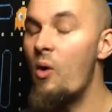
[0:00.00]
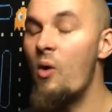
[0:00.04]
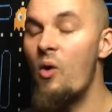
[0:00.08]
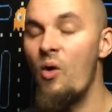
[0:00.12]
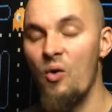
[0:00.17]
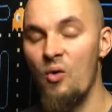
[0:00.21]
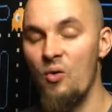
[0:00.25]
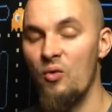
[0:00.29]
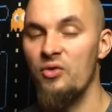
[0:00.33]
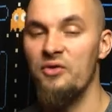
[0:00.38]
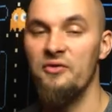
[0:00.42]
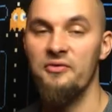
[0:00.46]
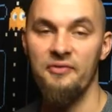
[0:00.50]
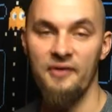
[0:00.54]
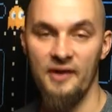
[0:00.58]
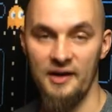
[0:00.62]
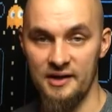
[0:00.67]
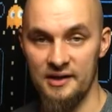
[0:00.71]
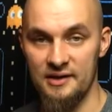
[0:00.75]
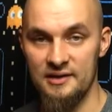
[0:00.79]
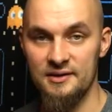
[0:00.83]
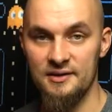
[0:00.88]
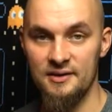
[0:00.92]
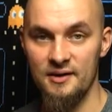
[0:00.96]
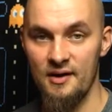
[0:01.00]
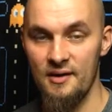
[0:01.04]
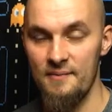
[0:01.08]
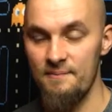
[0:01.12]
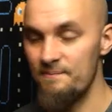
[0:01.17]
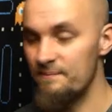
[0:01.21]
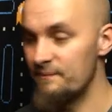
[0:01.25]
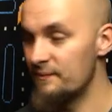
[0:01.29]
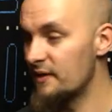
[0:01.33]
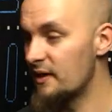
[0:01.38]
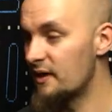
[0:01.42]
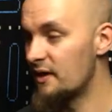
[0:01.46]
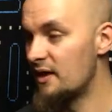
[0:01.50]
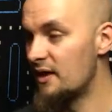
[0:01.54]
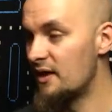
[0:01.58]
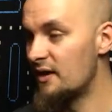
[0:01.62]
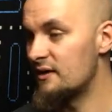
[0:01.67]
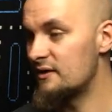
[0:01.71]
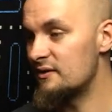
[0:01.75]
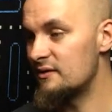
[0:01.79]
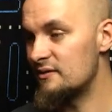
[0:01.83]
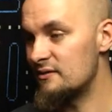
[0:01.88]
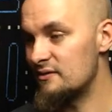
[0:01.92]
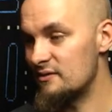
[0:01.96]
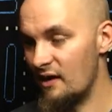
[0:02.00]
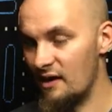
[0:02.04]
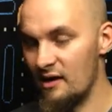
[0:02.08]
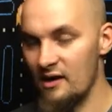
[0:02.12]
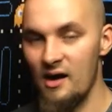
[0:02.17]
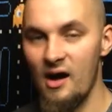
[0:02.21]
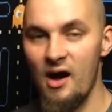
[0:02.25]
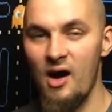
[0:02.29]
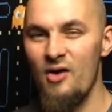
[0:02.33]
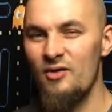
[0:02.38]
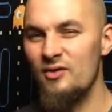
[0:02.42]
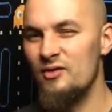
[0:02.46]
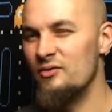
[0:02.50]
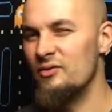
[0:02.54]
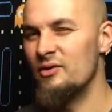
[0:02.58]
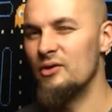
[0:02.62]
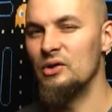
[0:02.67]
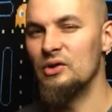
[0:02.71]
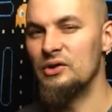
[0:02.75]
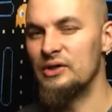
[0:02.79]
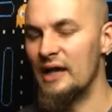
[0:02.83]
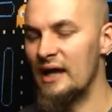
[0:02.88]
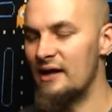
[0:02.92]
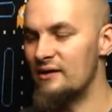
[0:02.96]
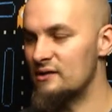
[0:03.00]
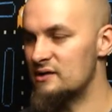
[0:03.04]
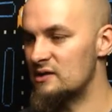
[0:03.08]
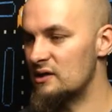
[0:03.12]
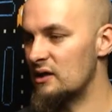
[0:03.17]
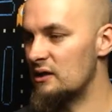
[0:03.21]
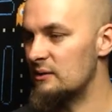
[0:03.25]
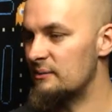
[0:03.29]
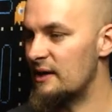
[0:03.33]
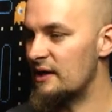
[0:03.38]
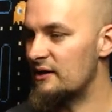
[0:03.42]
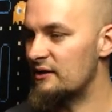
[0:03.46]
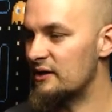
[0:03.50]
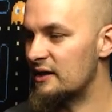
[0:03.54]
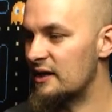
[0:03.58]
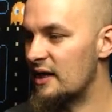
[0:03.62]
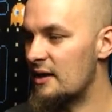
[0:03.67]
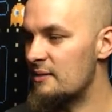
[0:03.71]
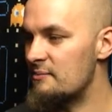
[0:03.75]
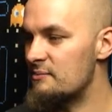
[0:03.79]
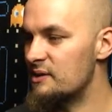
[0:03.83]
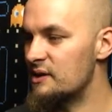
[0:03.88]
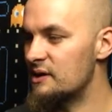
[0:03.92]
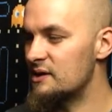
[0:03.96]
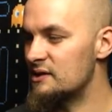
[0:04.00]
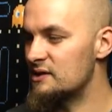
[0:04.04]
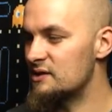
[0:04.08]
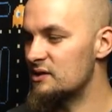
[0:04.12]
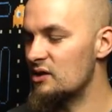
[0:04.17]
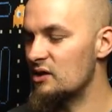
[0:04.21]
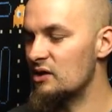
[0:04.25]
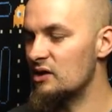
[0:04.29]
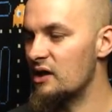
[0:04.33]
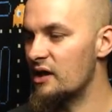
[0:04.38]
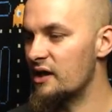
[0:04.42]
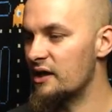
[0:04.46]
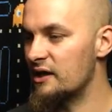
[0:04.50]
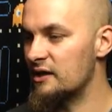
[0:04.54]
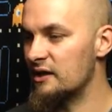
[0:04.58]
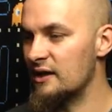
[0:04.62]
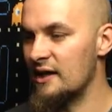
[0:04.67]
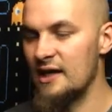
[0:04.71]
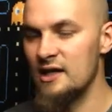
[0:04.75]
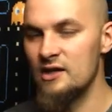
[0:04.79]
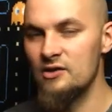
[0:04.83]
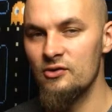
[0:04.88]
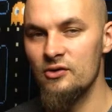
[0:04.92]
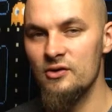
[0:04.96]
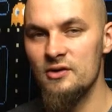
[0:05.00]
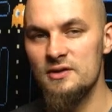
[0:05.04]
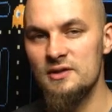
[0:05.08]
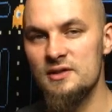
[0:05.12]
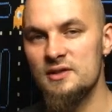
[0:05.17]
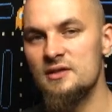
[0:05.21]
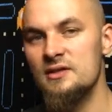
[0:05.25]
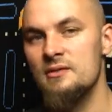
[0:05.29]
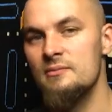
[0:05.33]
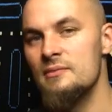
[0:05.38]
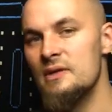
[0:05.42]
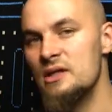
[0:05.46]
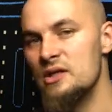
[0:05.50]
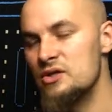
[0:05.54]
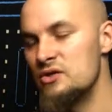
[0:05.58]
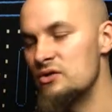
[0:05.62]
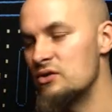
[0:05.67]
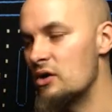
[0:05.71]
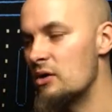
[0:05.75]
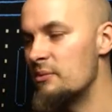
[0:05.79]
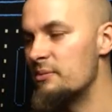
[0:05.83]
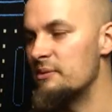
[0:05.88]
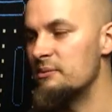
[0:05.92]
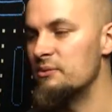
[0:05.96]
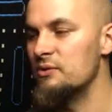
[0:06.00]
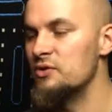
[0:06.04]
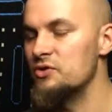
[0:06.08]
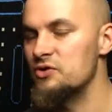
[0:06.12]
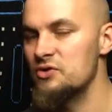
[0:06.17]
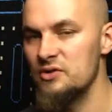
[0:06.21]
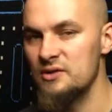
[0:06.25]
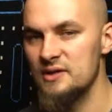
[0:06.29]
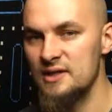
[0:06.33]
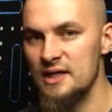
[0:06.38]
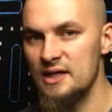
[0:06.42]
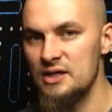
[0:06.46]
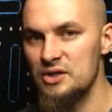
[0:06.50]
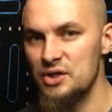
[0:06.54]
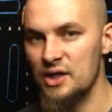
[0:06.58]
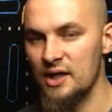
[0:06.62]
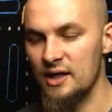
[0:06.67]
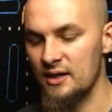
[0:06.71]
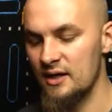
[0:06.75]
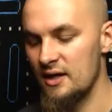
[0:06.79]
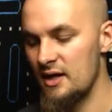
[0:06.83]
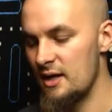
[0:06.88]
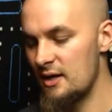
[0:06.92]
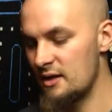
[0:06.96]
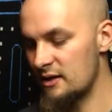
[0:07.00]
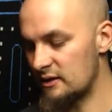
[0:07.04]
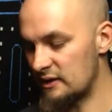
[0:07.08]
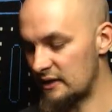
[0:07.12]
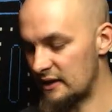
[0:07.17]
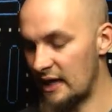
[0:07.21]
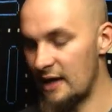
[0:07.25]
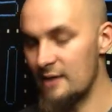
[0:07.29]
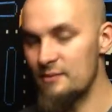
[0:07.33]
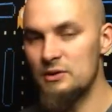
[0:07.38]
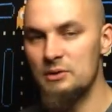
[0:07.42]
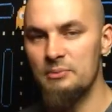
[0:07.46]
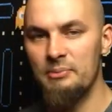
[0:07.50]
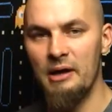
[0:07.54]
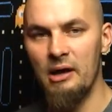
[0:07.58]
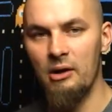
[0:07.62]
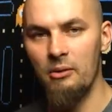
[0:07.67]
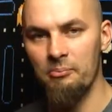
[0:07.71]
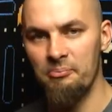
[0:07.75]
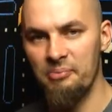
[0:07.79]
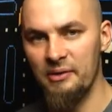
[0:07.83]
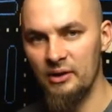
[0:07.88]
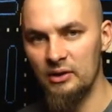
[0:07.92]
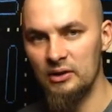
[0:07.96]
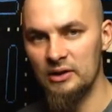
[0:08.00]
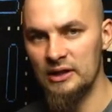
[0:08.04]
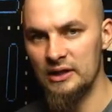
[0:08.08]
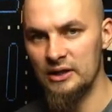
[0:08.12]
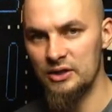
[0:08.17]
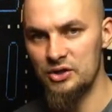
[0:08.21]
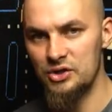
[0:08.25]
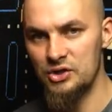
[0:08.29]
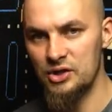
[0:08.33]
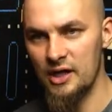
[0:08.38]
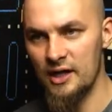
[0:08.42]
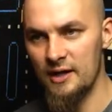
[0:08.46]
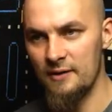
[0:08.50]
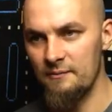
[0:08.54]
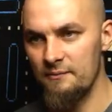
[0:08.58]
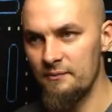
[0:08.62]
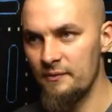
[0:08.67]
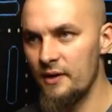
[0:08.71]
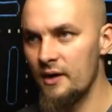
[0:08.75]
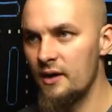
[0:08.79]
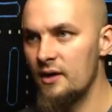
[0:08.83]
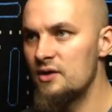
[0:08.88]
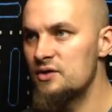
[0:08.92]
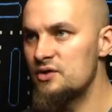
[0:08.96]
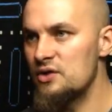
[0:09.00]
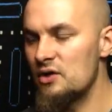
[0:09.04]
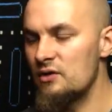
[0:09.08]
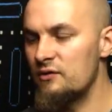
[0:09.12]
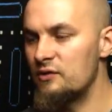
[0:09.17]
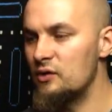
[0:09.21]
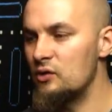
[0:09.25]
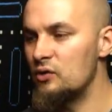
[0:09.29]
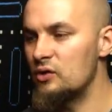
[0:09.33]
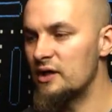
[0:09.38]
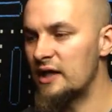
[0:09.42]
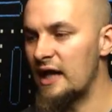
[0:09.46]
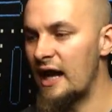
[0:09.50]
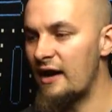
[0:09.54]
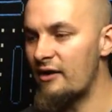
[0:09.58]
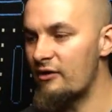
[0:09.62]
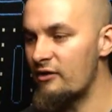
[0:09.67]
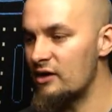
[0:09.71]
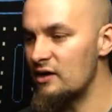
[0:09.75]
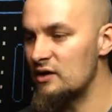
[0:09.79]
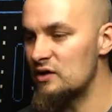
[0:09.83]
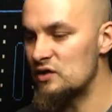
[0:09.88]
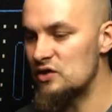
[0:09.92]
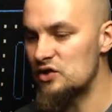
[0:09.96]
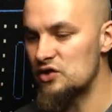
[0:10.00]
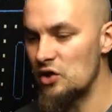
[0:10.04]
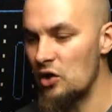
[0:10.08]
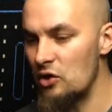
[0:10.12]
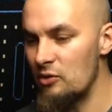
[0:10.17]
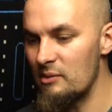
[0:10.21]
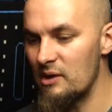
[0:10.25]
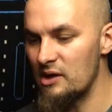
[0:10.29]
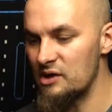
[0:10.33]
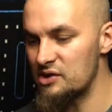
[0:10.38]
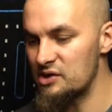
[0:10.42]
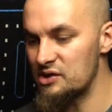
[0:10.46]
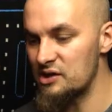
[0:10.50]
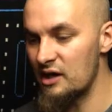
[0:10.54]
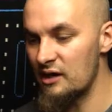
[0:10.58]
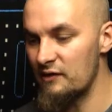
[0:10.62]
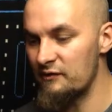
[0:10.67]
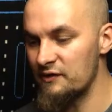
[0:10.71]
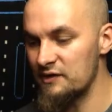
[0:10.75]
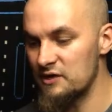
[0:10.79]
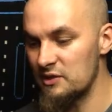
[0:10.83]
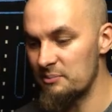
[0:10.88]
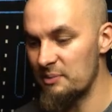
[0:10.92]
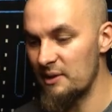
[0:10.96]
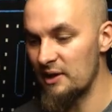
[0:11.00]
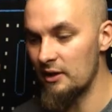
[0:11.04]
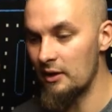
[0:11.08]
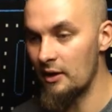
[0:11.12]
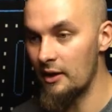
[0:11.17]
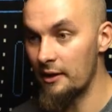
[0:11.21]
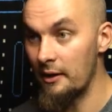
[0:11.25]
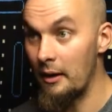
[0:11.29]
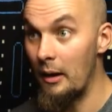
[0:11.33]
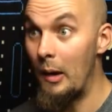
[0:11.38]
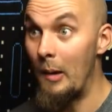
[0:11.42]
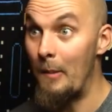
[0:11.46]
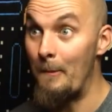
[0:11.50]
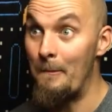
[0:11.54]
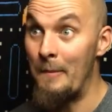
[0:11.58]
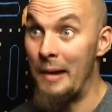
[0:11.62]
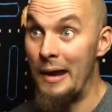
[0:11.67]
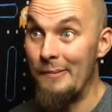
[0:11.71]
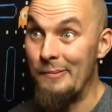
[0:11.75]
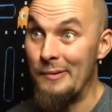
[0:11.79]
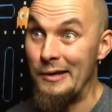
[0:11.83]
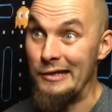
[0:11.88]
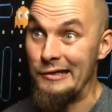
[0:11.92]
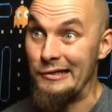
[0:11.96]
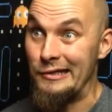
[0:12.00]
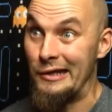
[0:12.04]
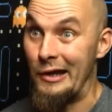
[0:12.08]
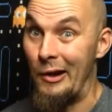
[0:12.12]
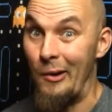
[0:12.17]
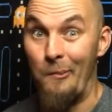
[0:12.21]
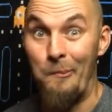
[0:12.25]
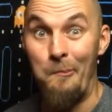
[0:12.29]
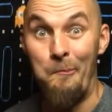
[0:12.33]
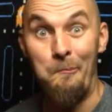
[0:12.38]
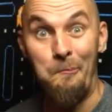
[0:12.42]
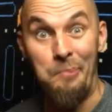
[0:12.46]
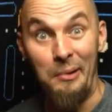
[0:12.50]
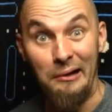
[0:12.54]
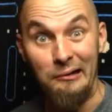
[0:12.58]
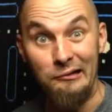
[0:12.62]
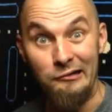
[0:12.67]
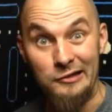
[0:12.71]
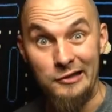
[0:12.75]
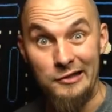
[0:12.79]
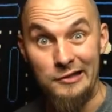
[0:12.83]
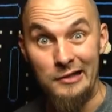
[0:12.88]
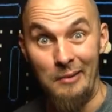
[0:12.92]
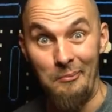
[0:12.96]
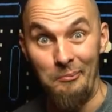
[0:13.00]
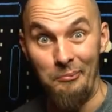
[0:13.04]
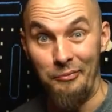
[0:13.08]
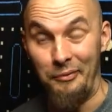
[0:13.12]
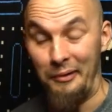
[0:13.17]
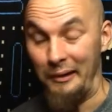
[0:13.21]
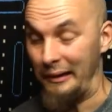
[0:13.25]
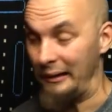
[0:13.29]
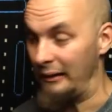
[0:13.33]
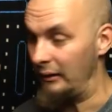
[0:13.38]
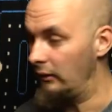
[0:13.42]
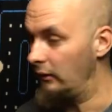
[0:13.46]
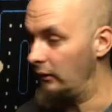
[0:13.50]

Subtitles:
all the fucking time. Only real downside about the game, but it's not like a hindrance. It means you've got to be more strategic. The game's about building shit. So if you're carrying so much stuff, it's a bit like, maybe you should go build something.